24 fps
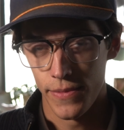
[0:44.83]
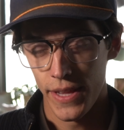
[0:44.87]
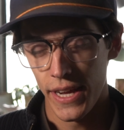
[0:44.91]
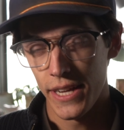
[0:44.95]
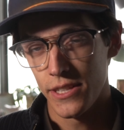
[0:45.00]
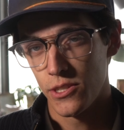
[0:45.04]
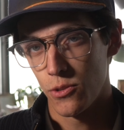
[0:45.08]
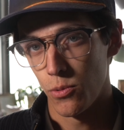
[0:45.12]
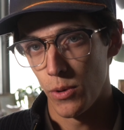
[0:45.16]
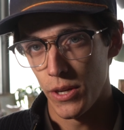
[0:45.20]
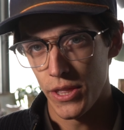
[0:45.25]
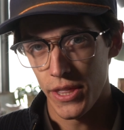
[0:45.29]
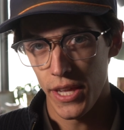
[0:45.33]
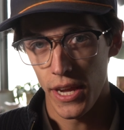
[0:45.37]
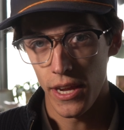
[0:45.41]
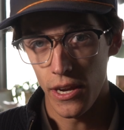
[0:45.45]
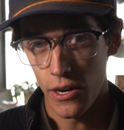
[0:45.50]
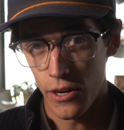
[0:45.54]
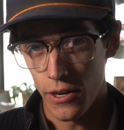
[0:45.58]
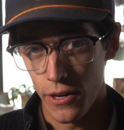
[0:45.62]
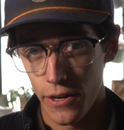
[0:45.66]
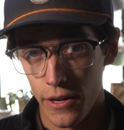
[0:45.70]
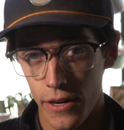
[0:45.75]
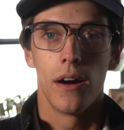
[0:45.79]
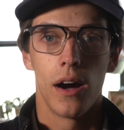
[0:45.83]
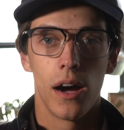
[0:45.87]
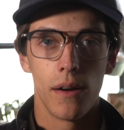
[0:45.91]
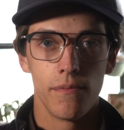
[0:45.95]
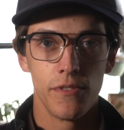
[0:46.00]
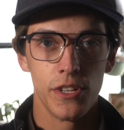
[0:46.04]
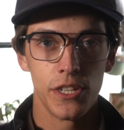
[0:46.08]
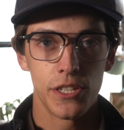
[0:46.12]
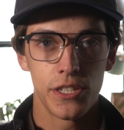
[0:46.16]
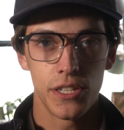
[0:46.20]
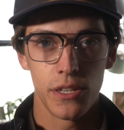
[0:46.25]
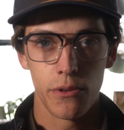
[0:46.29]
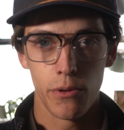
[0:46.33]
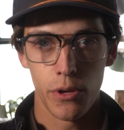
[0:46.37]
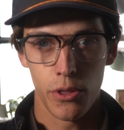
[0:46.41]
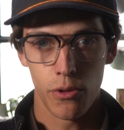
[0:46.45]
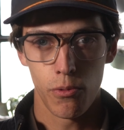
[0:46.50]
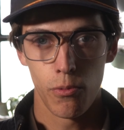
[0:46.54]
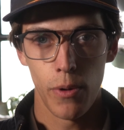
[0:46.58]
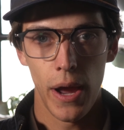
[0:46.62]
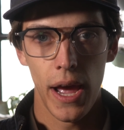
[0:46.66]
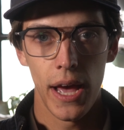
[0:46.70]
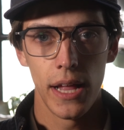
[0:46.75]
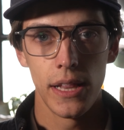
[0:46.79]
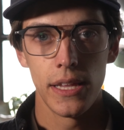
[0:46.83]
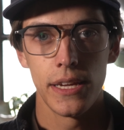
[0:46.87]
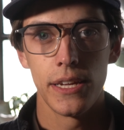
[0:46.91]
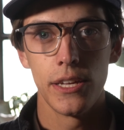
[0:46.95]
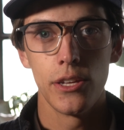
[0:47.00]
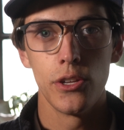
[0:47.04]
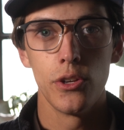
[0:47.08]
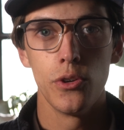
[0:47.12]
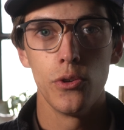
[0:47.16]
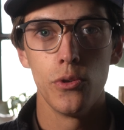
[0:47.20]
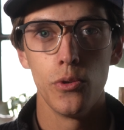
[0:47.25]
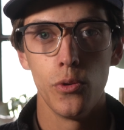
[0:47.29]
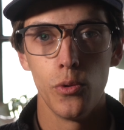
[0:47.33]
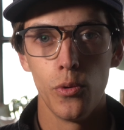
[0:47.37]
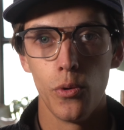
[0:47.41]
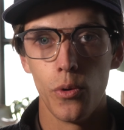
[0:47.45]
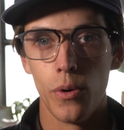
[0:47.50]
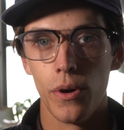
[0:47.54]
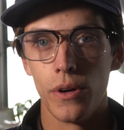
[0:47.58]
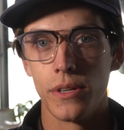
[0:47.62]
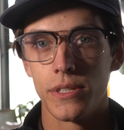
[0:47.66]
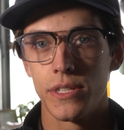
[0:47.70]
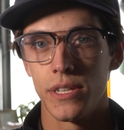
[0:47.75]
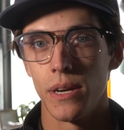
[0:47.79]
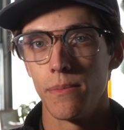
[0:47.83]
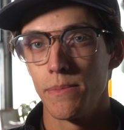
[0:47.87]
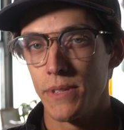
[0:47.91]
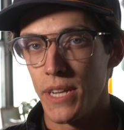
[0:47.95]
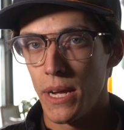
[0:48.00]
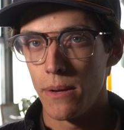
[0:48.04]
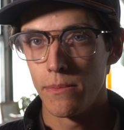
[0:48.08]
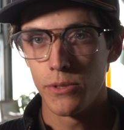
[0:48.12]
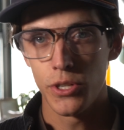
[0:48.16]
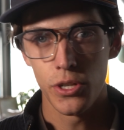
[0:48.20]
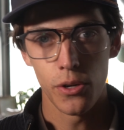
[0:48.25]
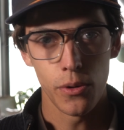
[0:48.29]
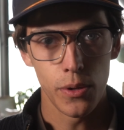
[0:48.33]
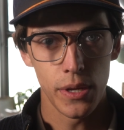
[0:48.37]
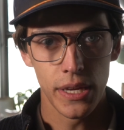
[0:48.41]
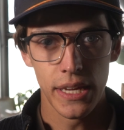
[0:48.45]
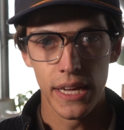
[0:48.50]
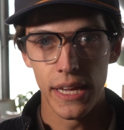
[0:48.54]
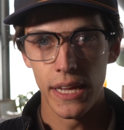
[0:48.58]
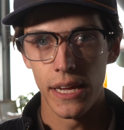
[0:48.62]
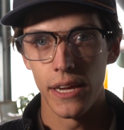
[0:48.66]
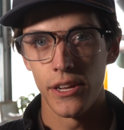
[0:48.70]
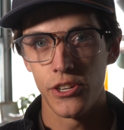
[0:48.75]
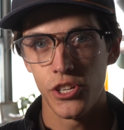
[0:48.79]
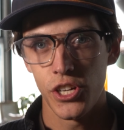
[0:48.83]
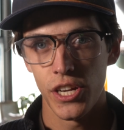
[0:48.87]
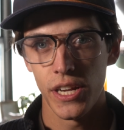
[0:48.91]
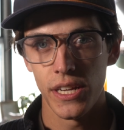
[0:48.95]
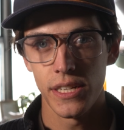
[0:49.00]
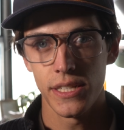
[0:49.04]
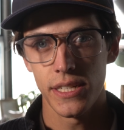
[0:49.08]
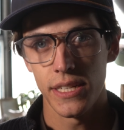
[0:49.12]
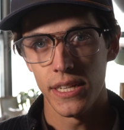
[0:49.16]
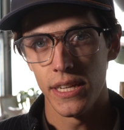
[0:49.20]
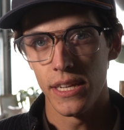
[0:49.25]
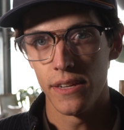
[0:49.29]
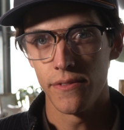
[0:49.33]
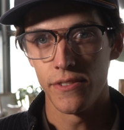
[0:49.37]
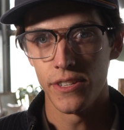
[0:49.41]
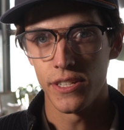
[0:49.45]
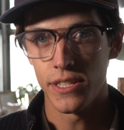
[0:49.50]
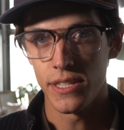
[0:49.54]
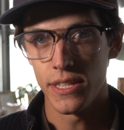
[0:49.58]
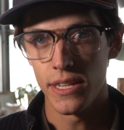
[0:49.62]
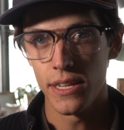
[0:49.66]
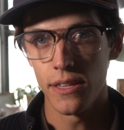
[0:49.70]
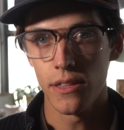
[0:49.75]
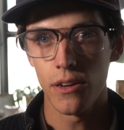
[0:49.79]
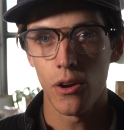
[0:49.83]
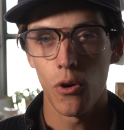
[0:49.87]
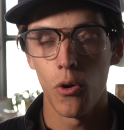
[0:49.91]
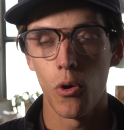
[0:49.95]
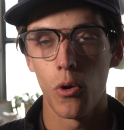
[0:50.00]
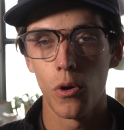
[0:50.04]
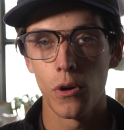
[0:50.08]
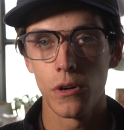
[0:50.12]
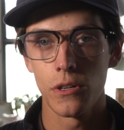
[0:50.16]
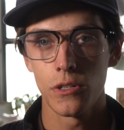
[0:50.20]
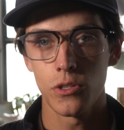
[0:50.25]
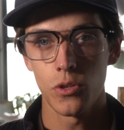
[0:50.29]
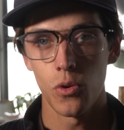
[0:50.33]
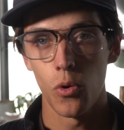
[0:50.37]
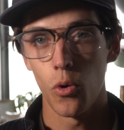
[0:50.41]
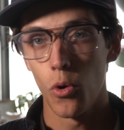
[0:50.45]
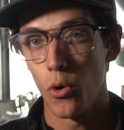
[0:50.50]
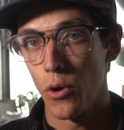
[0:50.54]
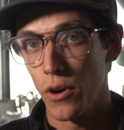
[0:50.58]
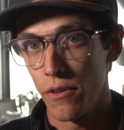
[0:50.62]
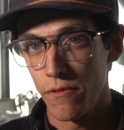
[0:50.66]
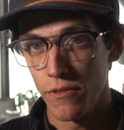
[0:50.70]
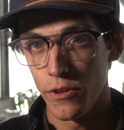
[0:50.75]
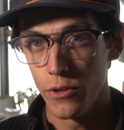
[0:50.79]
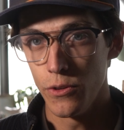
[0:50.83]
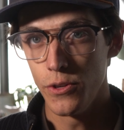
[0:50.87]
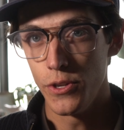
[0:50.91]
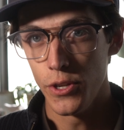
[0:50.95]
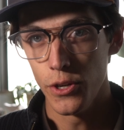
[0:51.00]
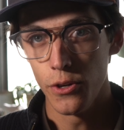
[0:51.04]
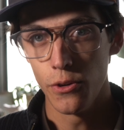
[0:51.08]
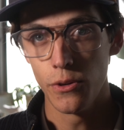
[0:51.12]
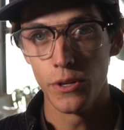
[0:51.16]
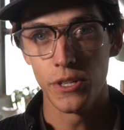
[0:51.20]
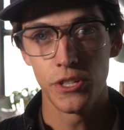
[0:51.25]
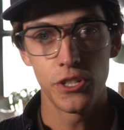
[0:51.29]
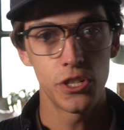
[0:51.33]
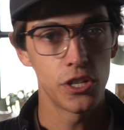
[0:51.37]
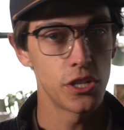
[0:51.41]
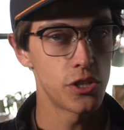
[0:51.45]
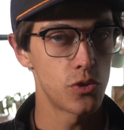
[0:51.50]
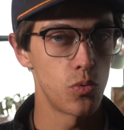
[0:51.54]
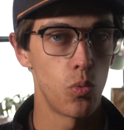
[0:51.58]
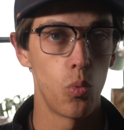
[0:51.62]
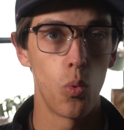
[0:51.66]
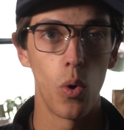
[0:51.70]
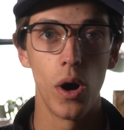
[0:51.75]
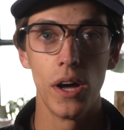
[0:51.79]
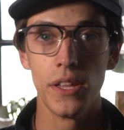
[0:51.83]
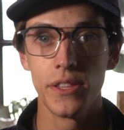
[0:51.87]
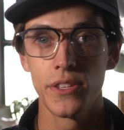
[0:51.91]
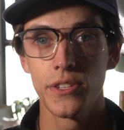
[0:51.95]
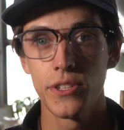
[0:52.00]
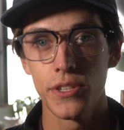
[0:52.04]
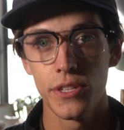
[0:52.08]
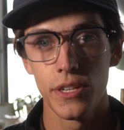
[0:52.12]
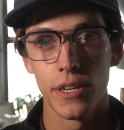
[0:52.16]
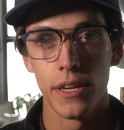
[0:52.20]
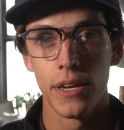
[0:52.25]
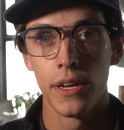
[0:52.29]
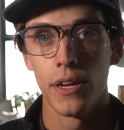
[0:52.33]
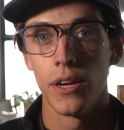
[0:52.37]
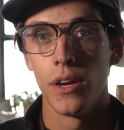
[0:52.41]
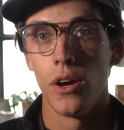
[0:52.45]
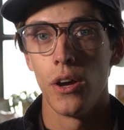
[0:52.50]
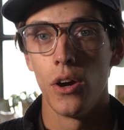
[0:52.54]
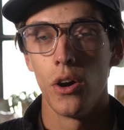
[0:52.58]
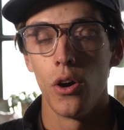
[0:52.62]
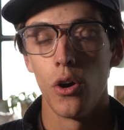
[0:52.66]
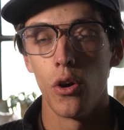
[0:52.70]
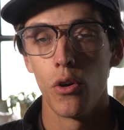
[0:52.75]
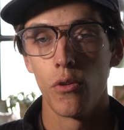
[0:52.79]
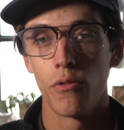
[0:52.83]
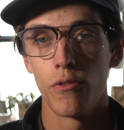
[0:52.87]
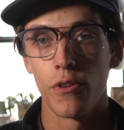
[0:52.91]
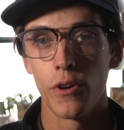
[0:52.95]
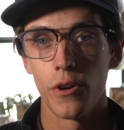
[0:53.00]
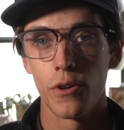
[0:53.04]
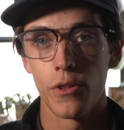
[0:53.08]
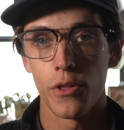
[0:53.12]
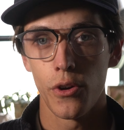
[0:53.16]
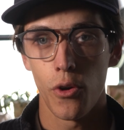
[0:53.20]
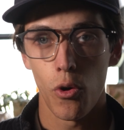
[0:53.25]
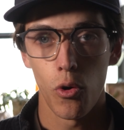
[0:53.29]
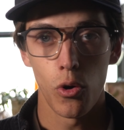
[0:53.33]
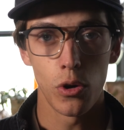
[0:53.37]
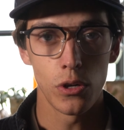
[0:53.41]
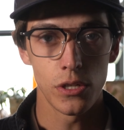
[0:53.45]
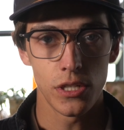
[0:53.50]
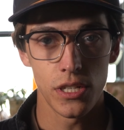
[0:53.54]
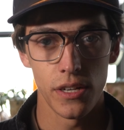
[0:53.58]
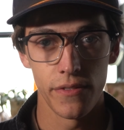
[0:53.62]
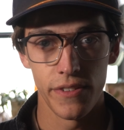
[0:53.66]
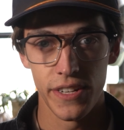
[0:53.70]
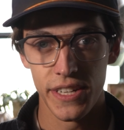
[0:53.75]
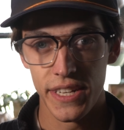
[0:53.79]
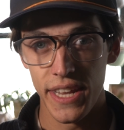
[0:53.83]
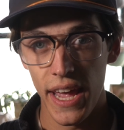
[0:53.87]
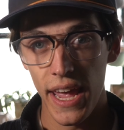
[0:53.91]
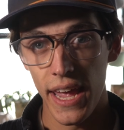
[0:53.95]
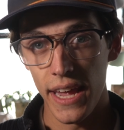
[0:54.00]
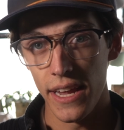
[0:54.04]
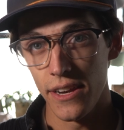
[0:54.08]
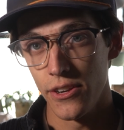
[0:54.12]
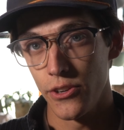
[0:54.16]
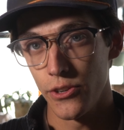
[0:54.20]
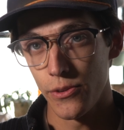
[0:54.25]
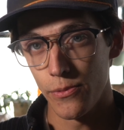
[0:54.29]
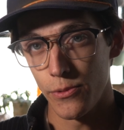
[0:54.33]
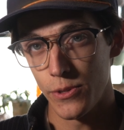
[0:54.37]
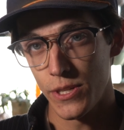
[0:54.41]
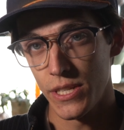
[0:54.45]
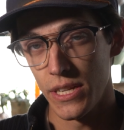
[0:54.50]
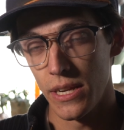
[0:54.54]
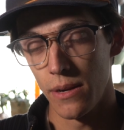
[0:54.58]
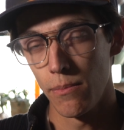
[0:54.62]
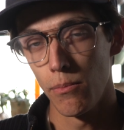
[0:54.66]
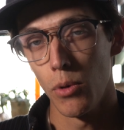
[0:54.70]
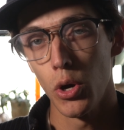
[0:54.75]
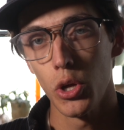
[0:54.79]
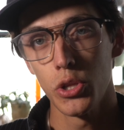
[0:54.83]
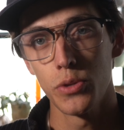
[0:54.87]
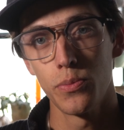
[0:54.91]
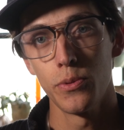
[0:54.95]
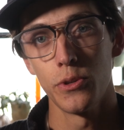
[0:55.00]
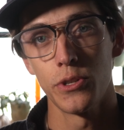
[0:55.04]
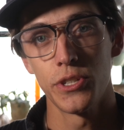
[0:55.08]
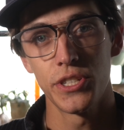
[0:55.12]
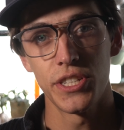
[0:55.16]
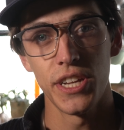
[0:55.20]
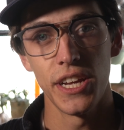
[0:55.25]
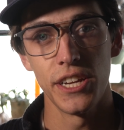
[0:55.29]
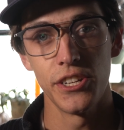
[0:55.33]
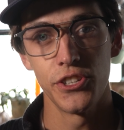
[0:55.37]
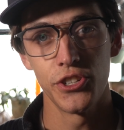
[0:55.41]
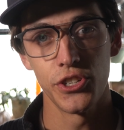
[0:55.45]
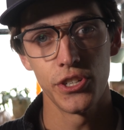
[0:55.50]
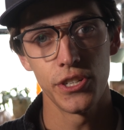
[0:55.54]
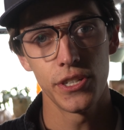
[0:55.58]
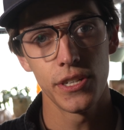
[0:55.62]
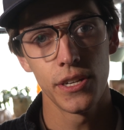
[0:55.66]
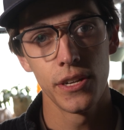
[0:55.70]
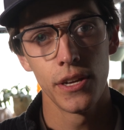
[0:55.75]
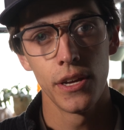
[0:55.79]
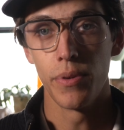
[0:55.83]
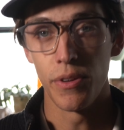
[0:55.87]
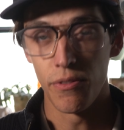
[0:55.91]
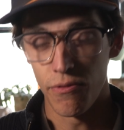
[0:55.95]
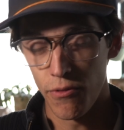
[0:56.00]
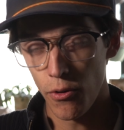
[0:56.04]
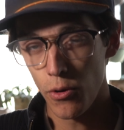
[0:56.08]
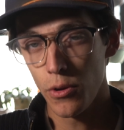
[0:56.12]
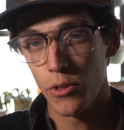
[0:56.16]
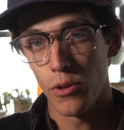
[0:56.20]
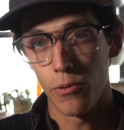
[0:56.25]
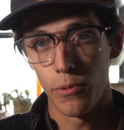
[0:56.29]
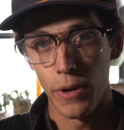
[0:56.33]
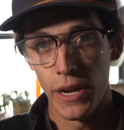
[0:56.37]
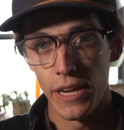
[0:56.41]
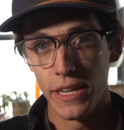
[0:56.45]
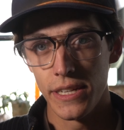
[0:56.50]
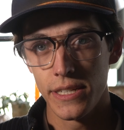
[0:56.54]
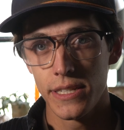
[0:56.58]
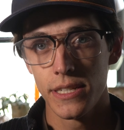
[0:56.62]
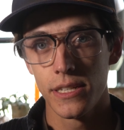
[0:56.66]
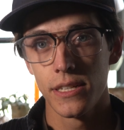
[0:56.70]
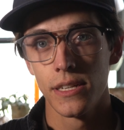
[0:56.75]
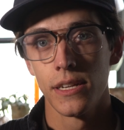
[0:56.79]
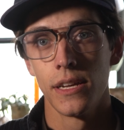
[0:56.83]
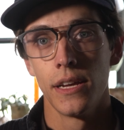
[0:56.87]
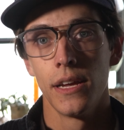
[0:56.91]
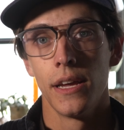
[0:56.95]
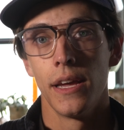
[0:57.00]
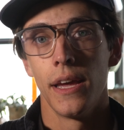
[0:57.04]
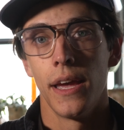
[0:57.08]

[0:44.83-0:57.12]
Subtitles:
That's what they are. Obviously with rally, you sometimes don't get a chance to even see the course, or if you do, it's just once over the course of a day and you're seeing multiple stages before the race,